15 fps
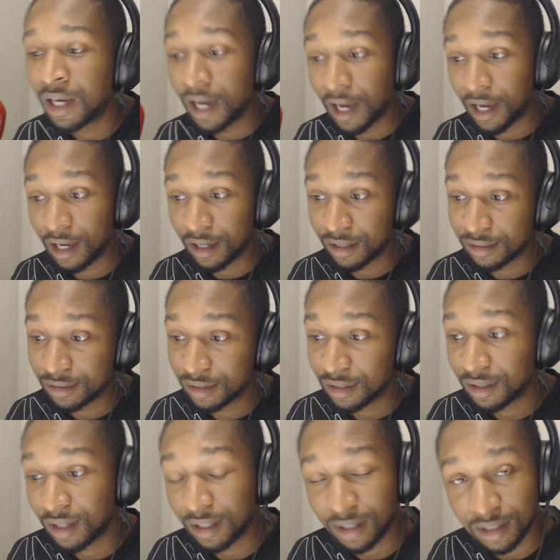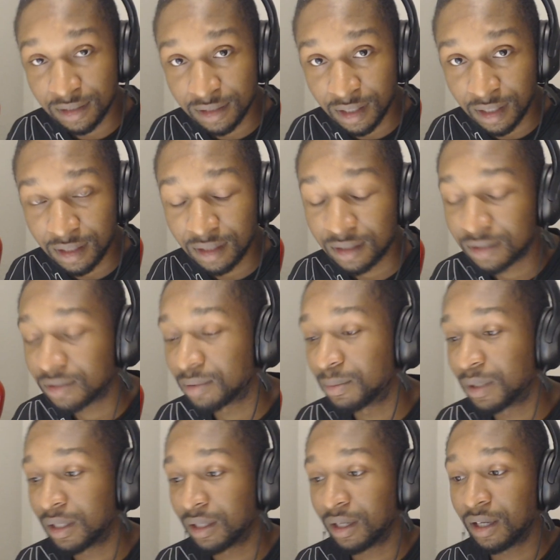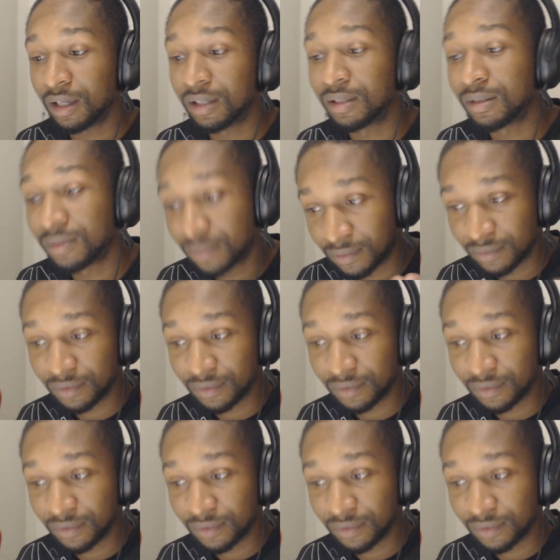And like I said, this will be in